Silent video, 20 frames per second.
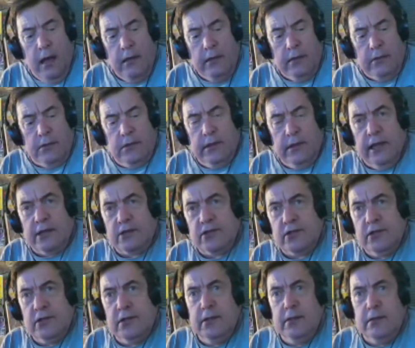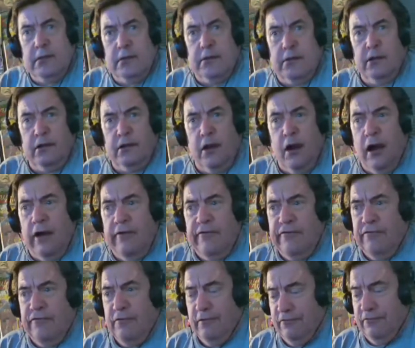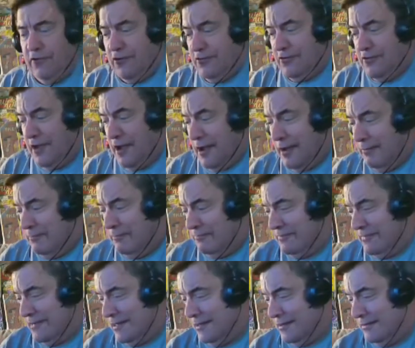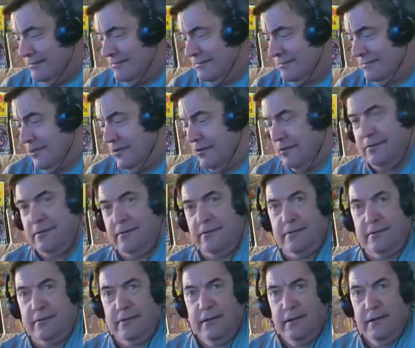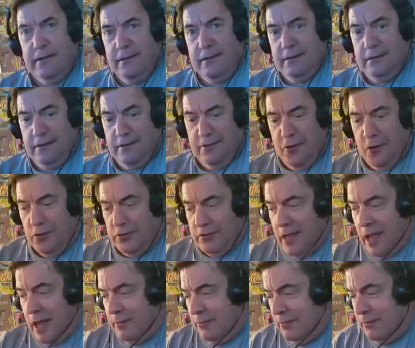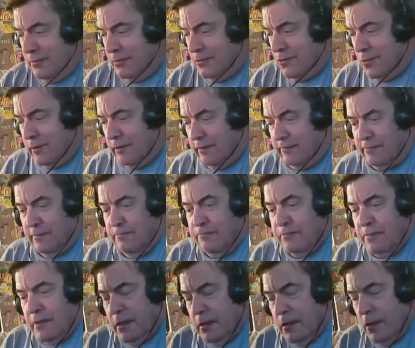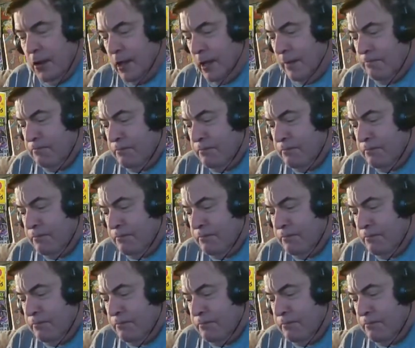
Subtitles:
She actually took off for the first time, and the whole time we've been doing this. Okay.